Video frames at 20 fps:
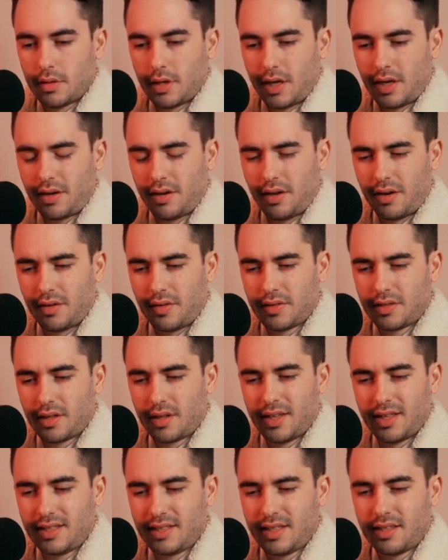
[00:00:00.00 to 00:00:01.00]
I don't know.
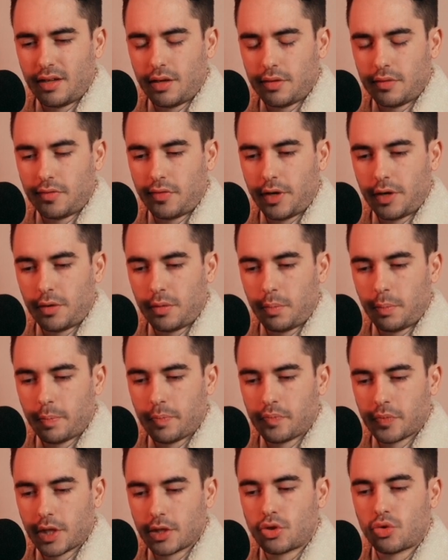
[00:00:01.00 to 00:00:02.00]
Is it unfair?
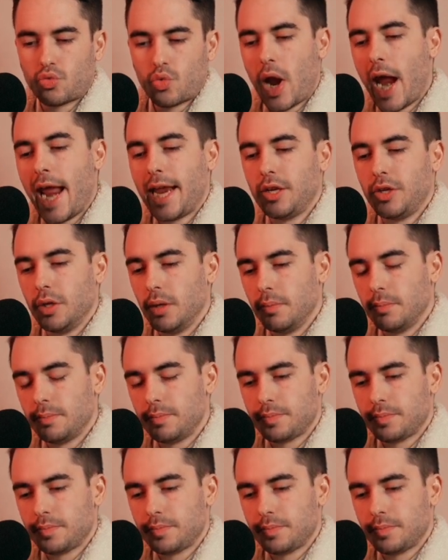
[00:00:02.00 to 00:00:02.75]
It's random.